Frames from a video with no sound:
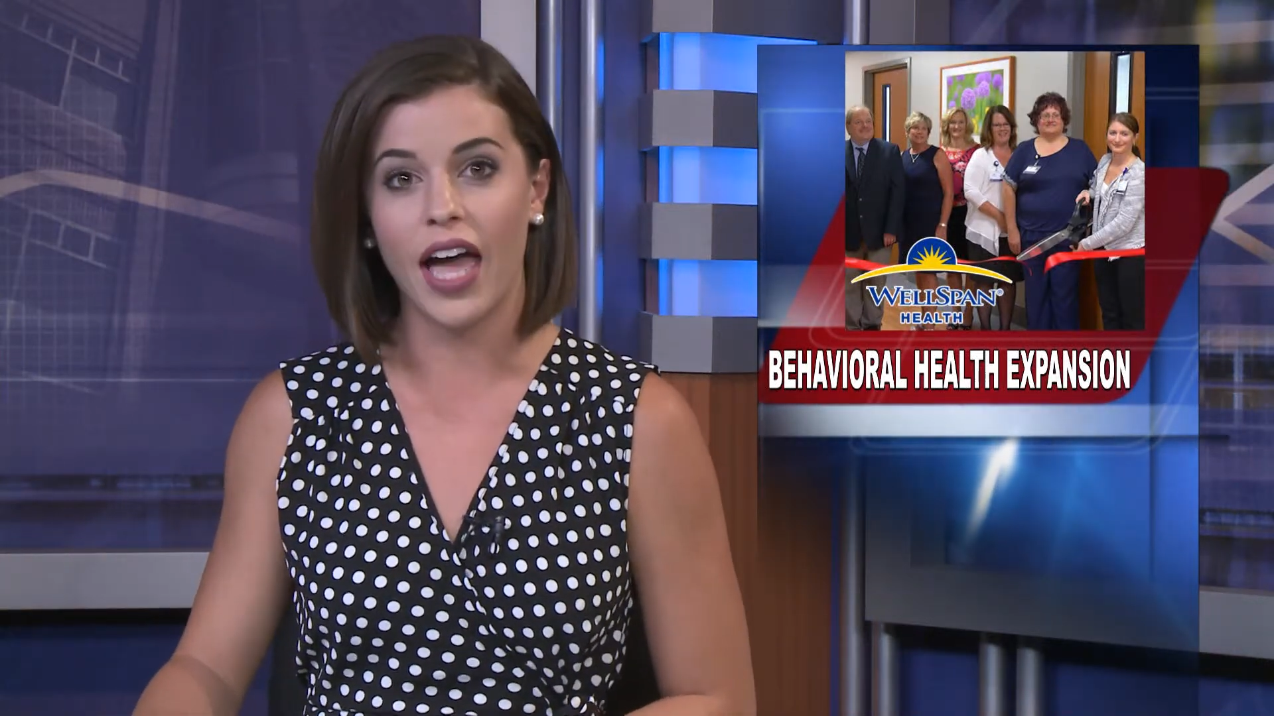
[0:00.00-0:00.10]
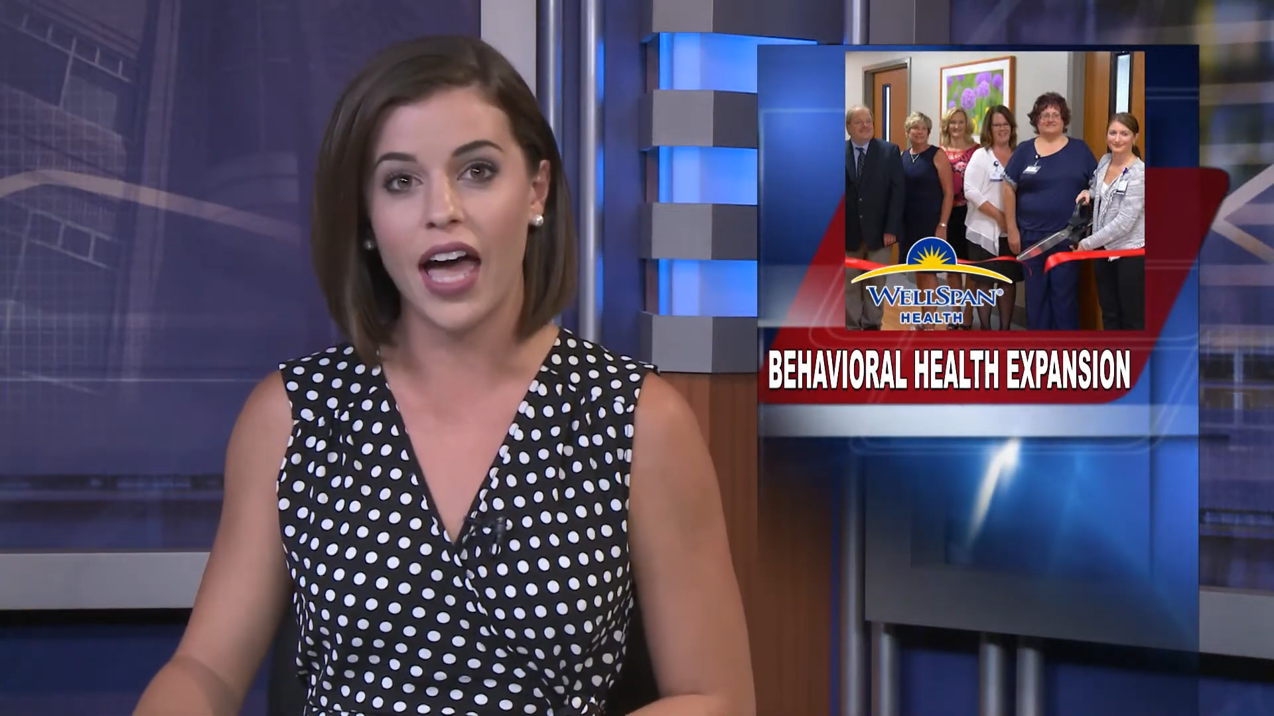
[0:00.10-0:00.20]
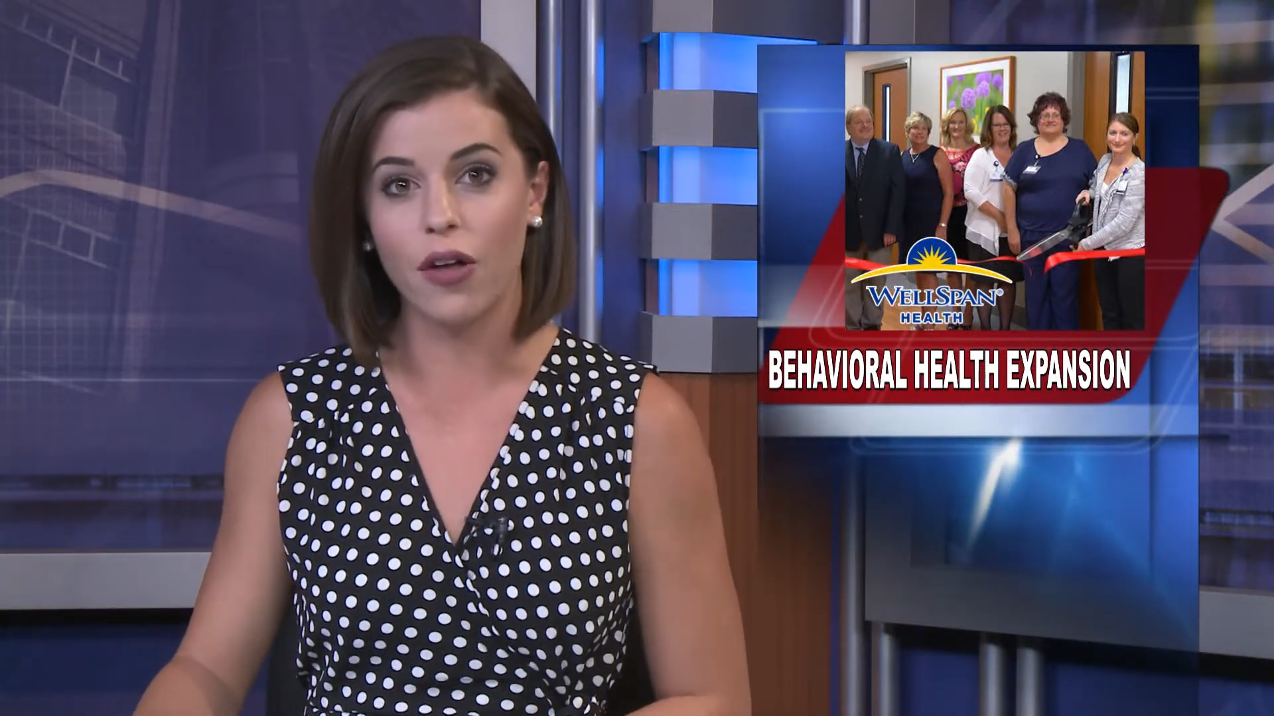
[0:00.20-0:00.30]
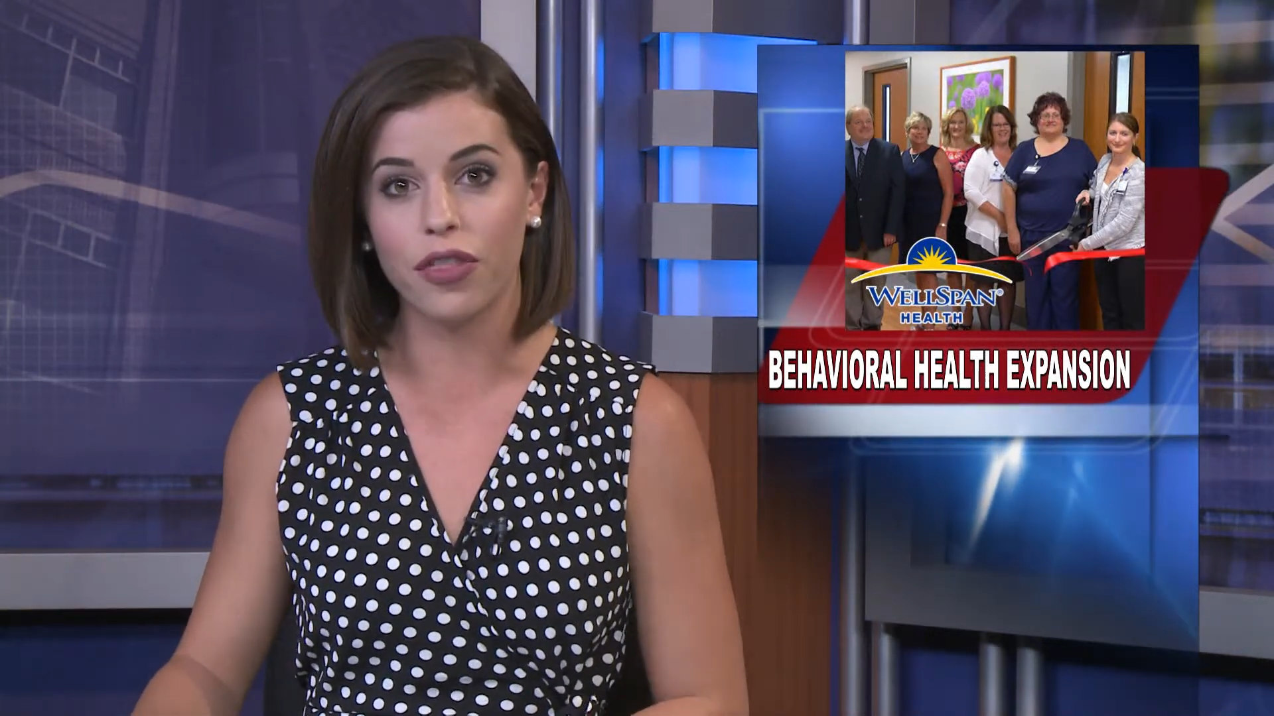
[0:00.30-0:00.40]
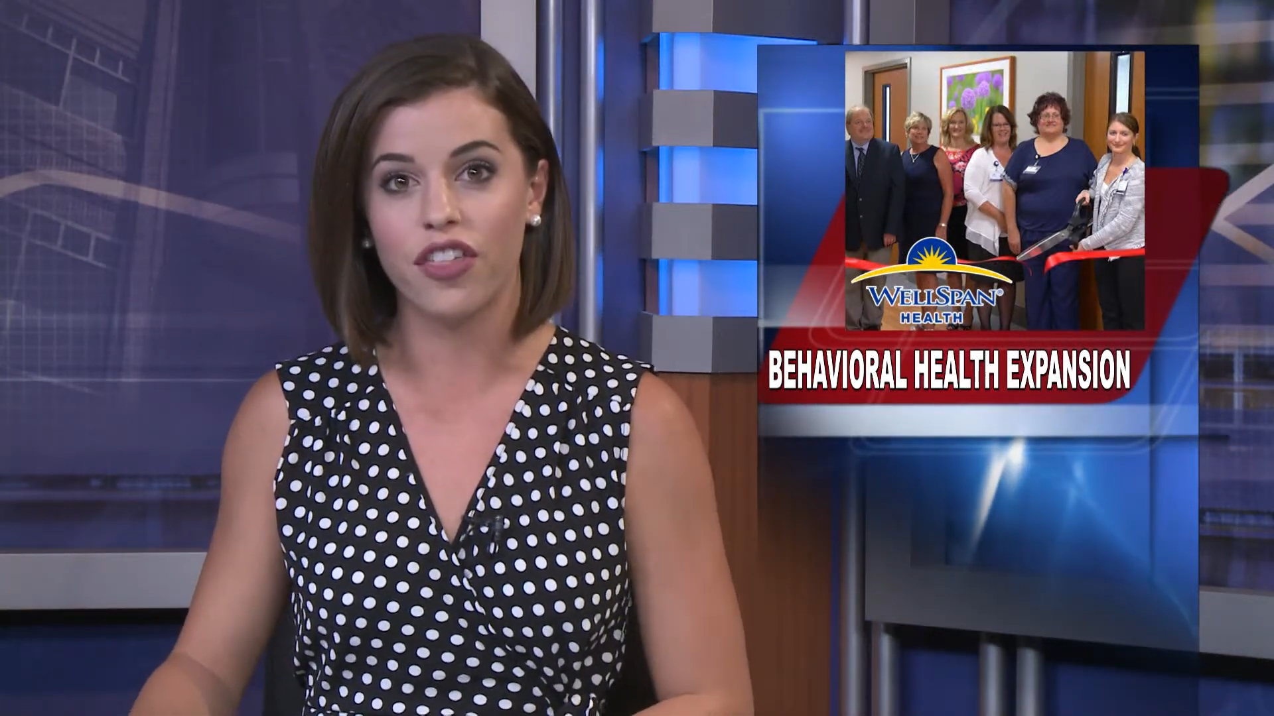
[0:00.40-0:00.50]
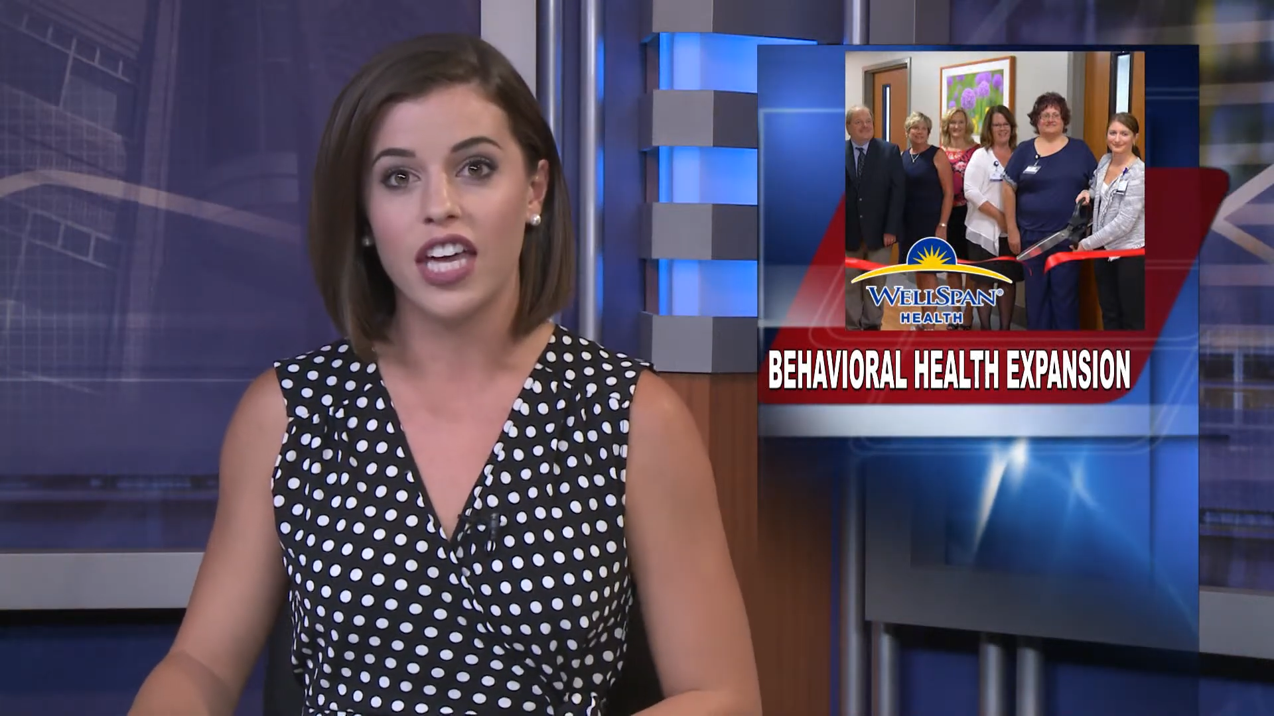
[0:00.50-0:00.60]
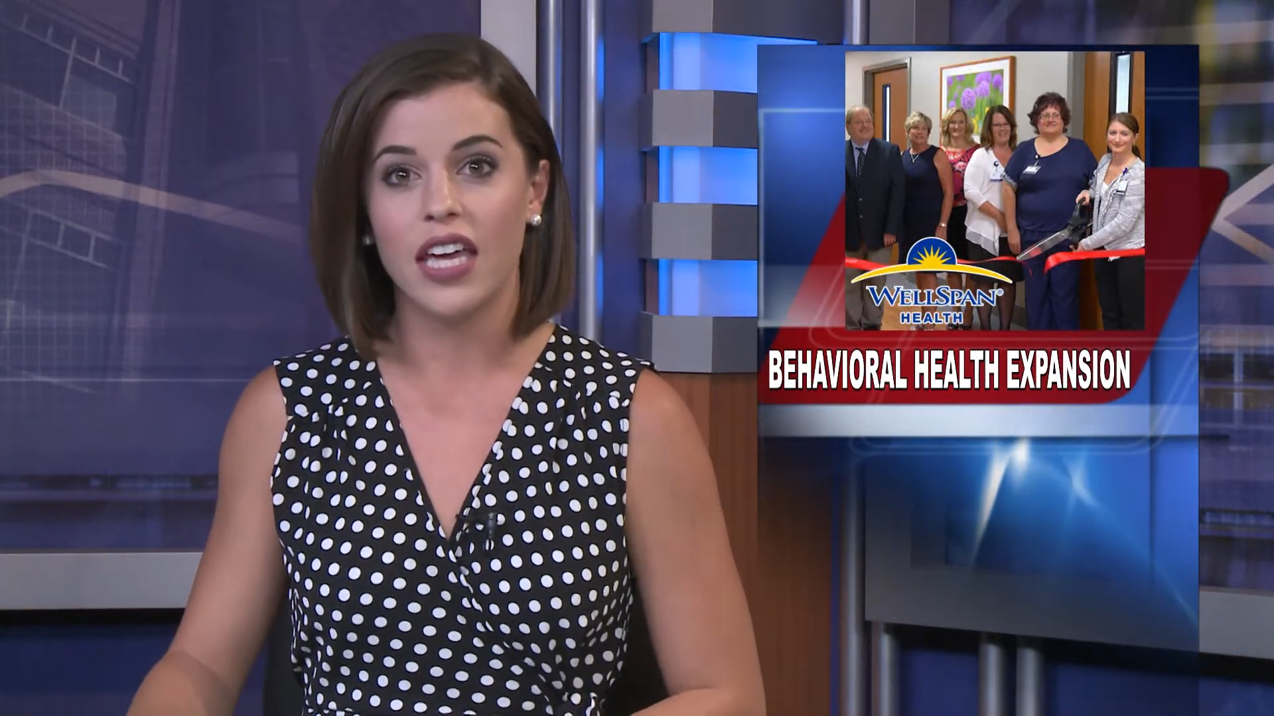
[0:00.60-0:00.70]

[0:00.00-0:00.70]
health,